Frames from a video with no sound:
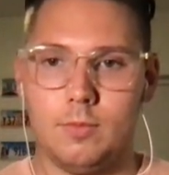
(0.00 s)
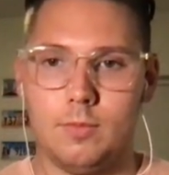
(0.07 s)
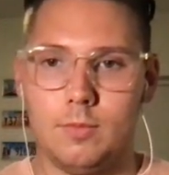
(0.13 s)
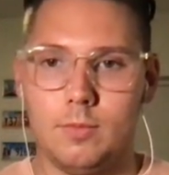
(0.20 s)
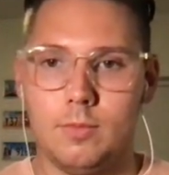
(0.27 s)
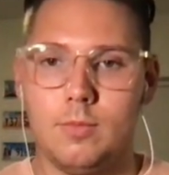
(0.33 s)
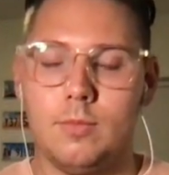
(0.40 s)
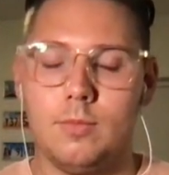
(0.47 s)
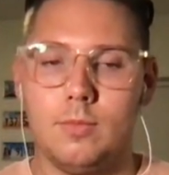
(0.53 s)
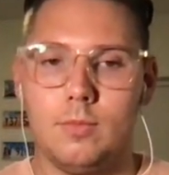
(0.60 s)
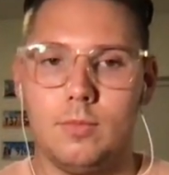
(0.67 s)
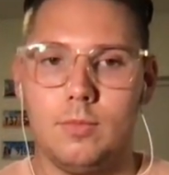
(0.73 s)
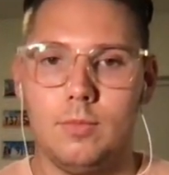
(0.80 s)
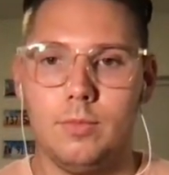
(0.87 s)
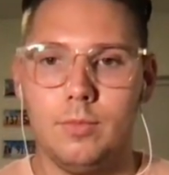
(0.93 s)

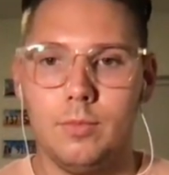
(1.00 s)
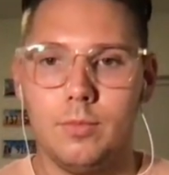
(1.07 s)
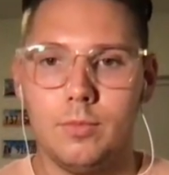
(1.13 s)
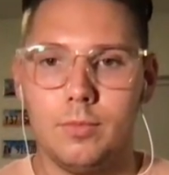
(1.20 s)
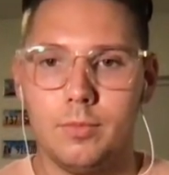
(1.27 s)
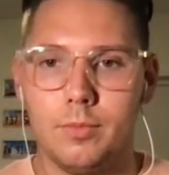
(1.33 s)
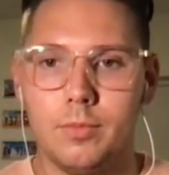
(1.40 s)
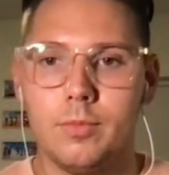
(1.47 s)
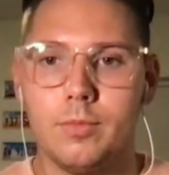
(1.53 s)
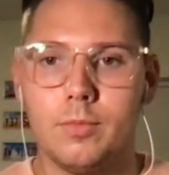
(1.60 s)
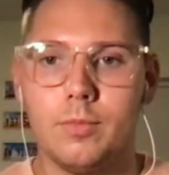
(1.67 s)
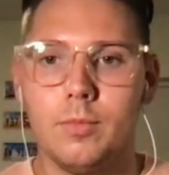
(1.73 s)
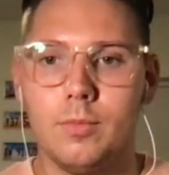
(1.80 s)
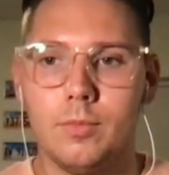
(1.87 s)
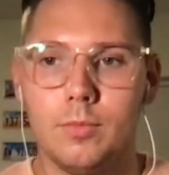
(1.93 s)

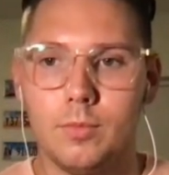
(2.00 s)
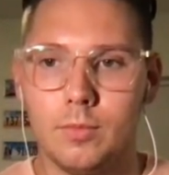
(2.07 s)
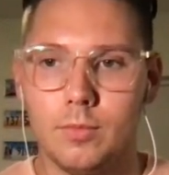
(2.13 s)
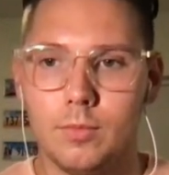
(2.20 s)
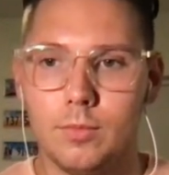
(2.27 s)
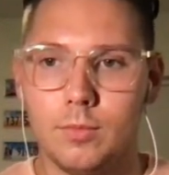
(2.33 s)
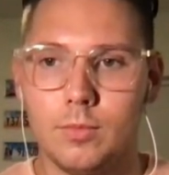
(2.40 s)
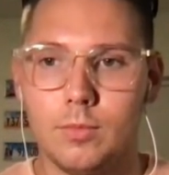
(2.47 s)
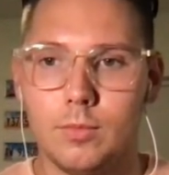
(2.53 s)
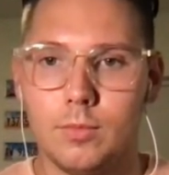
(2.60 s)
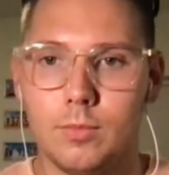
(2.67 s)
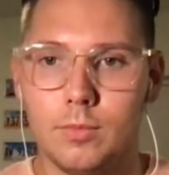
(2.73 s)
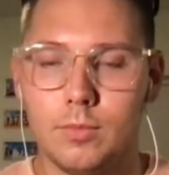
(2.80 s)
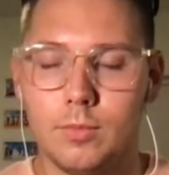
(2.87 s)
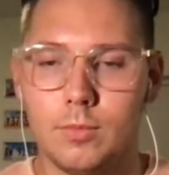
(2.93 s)

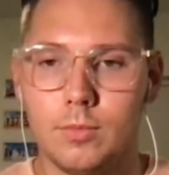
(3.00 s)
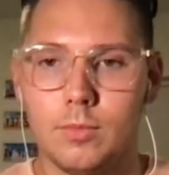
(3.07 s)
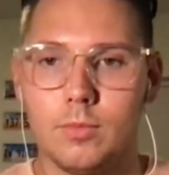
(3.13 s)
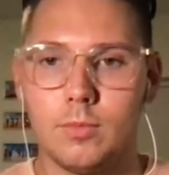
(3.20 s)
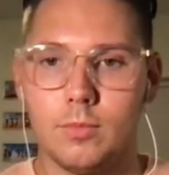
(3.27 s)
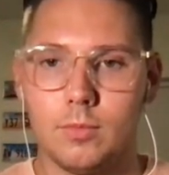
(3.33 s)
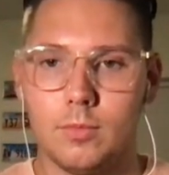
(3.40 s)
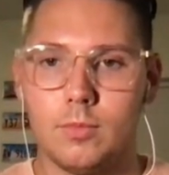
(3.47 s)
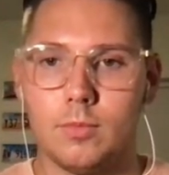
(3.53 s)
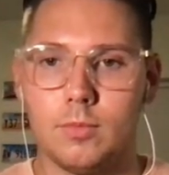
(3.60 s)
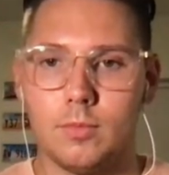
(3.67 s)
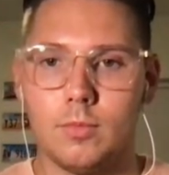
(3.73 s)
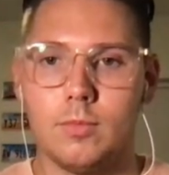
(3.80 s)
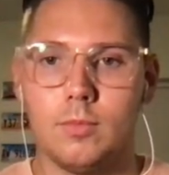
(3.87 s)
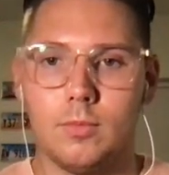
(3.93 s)

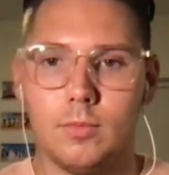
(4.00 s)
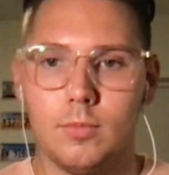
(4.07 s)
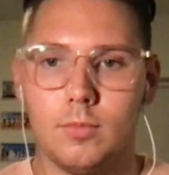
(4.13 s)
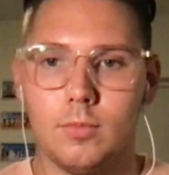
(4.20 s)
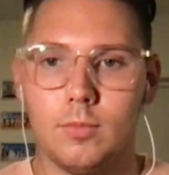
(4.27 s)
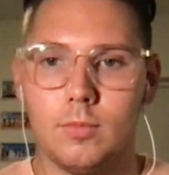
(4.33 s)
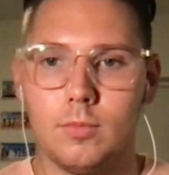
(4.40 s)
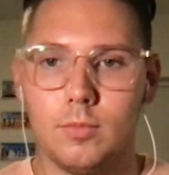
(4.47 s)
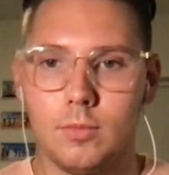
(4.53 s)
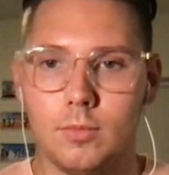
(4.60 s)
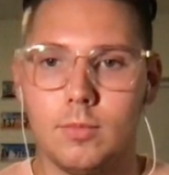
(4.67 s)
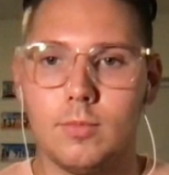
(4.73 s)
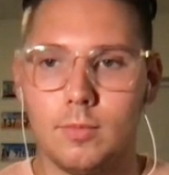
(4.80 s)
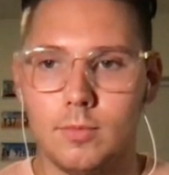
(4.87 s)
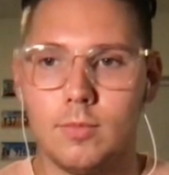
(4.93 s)

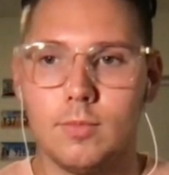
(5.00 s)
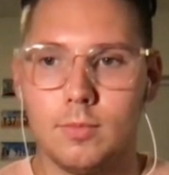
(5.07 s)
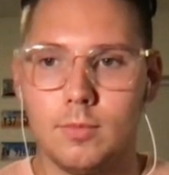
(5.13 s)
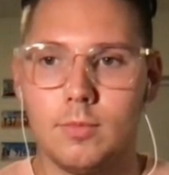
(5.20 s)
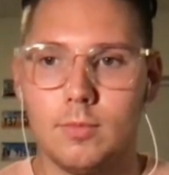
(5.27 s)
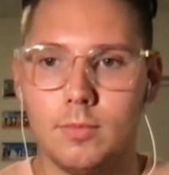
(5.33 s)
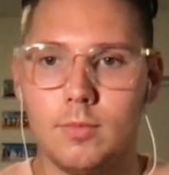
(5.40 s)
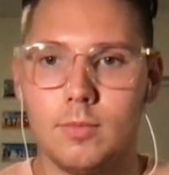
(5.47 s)
(silent)